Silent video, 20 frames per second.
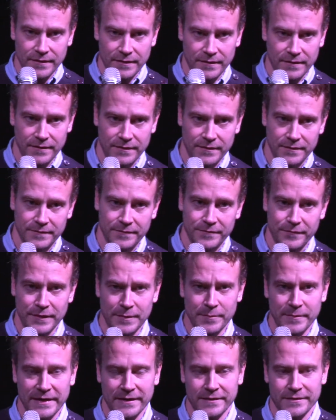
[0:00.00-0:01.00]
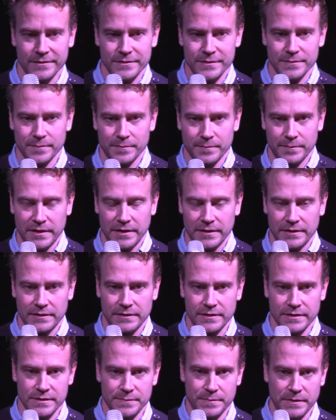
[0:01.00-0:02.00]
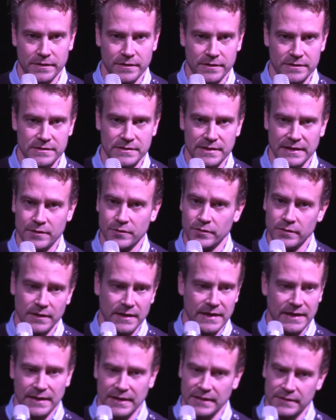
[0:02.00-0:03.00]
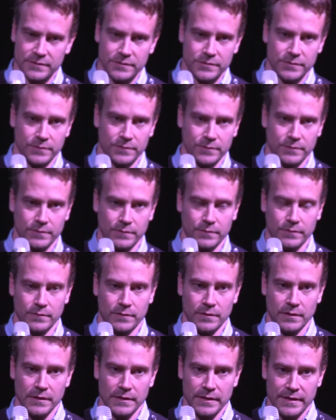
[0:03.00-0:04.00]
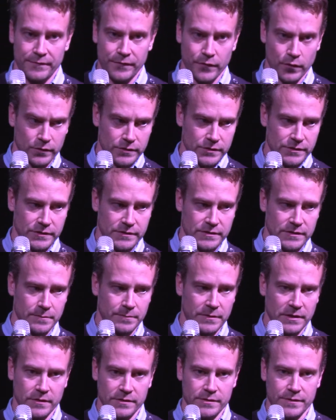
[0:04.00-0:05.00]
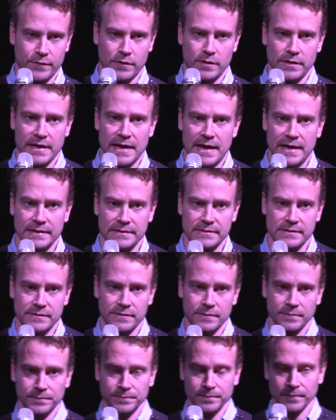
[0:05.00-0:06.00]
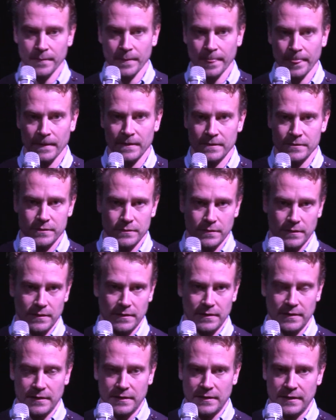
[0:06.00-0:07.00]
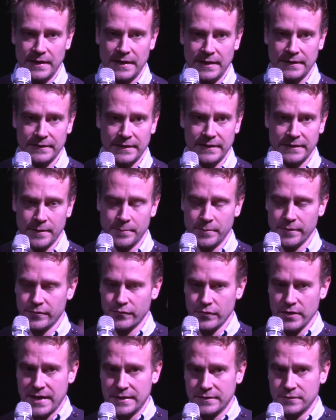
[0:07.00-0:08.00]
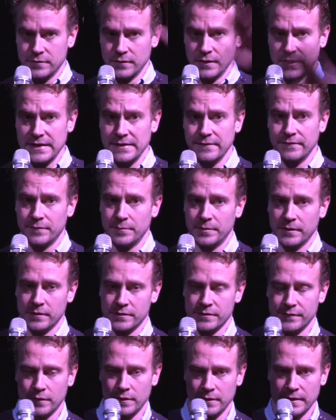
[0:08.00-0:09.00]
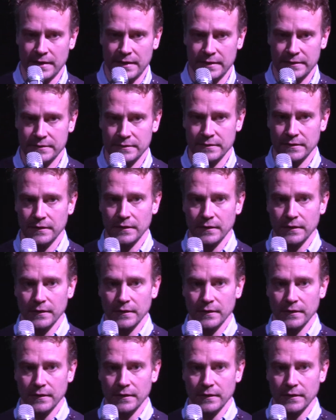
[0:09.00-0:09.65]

filmmakers, but just because they couldn't get into the fjord system because of all the ice. And then number 3 had to leave because of all the ice.